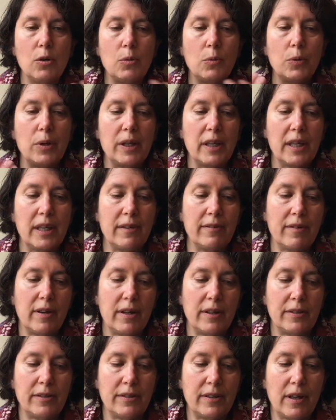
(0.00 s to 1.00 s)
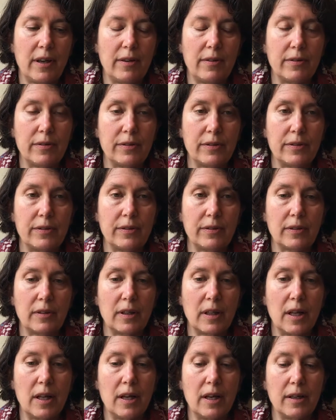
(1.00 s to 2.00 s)
we give ourselves
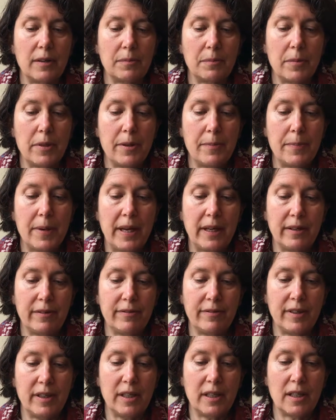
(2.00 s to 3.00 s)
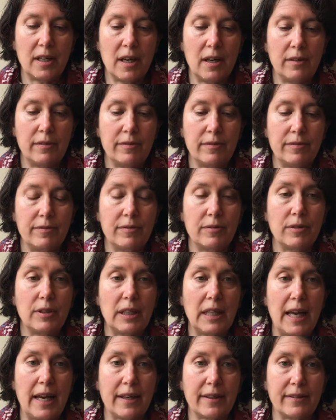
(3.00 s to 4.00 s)
the benefit of
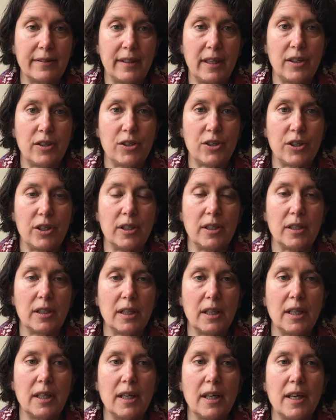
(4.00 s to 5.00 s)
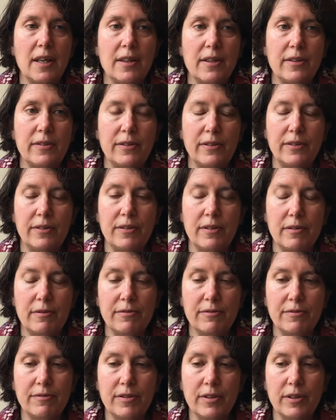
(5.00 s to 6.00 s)
relaxation. This is the
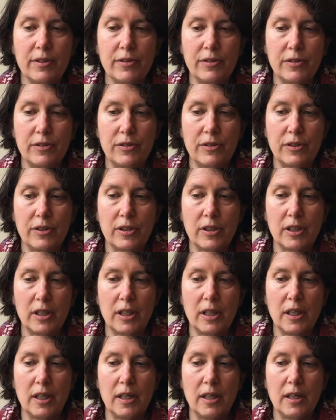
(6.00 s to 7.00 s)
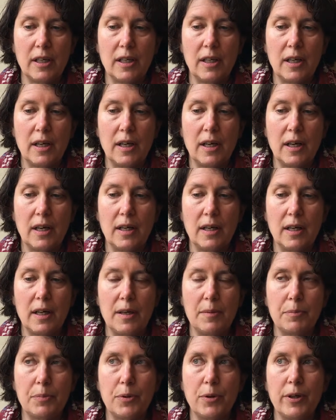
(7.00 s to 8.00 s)
first
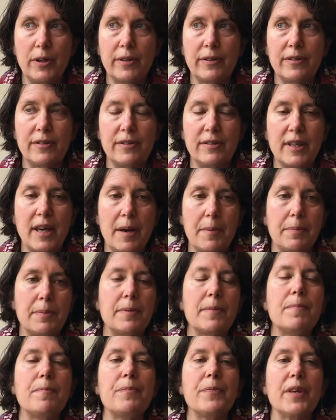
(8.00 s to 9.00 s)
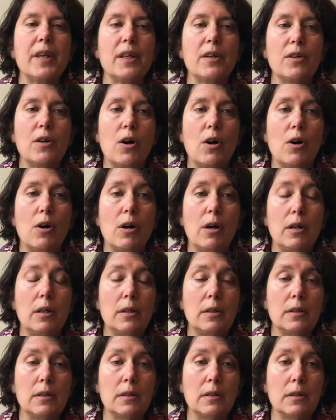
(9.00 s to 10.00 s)
important step in
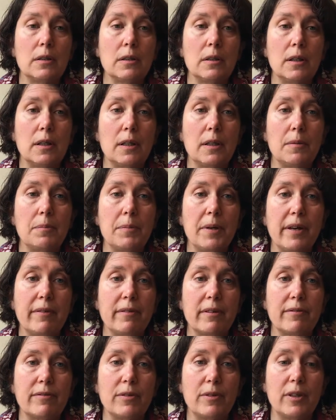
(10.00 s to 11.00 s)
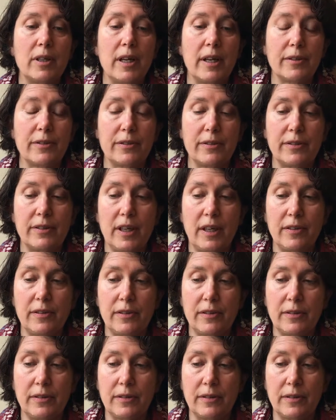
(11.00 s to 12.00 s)
all pelvic floor
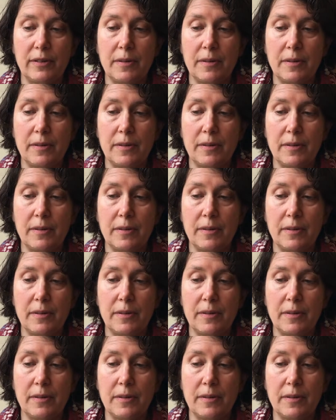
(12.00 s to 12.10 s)
exercises.